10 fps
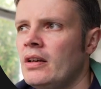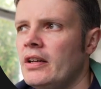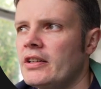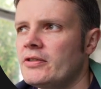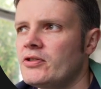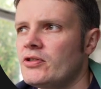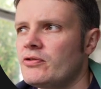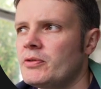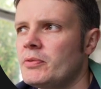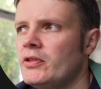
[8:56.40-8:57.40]
And it gives us a
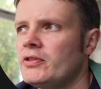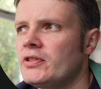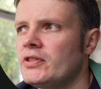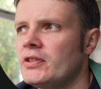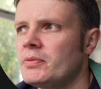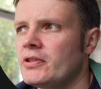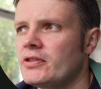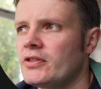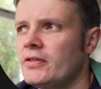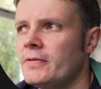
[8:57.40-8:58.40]
response. It's
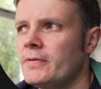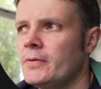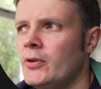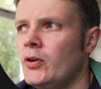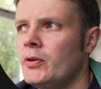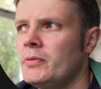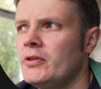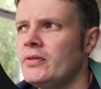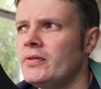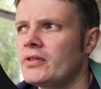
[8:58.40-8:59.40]
because of a
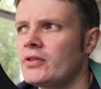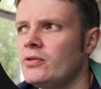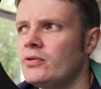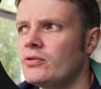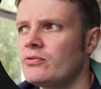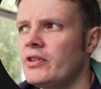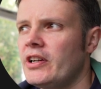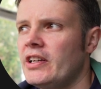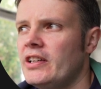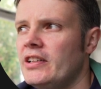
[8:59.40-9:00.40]
phenomenon called
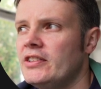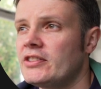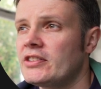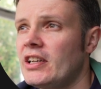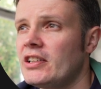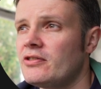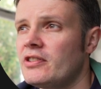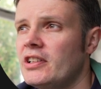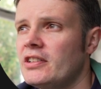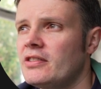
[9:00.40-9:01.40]
Rayleigh
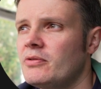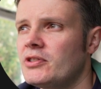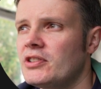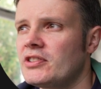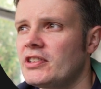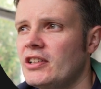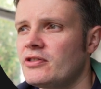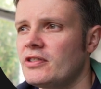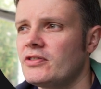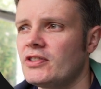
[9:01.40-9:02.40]
scattering, which is scattering of